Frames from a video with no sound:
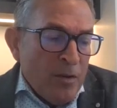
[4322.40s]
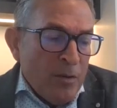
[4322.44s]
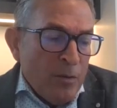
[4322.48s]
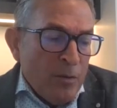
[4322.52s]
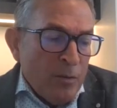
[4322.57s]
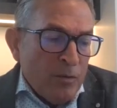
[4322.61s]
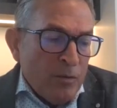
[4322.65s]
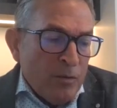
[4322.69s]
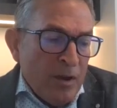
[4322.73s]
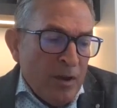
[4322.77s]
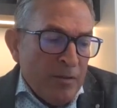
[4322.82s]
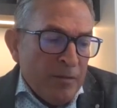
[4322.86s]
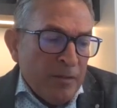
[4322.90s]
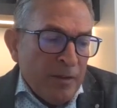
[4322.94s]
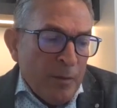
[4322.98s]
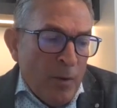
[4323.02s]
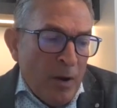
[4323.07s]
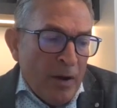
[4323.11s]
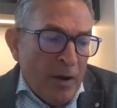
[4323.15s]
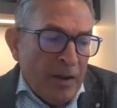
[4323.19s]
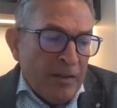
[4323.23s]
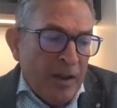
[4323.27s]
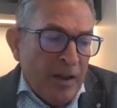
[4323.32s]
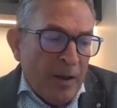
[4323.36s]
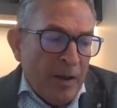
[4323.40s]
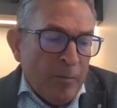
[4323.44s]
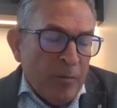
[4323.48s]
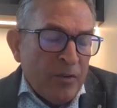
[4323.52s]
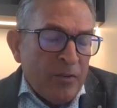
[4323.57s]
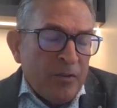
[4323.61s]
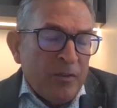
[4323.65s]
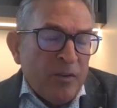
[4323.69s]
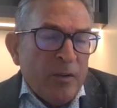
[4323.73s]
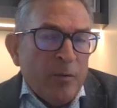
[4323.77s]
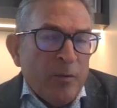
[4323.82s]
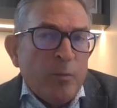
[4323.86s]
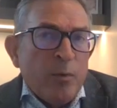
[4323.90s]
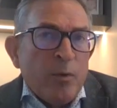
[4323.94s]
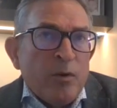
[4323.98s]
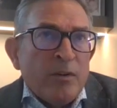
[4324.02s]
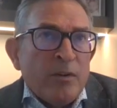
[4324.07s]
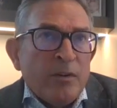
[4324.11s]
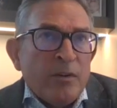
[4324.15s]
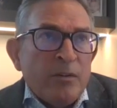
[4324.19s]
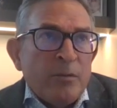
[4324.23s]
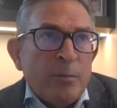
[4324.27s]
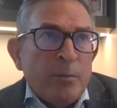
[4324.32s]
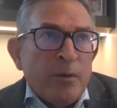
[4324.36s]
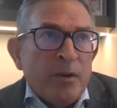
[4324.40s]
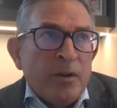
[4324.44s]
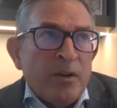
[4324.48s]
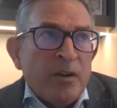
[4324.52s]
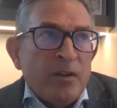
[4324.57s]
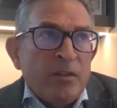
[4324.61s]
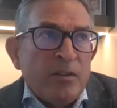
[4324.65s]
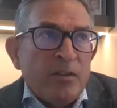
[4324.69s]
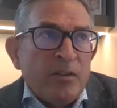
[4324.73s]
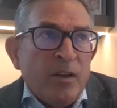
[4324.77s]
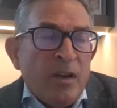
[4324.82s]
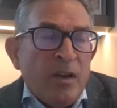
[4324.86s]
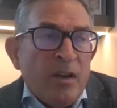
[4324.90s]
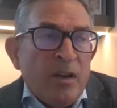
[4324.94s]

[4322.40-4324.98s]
you definitely want to demonstrate board experience.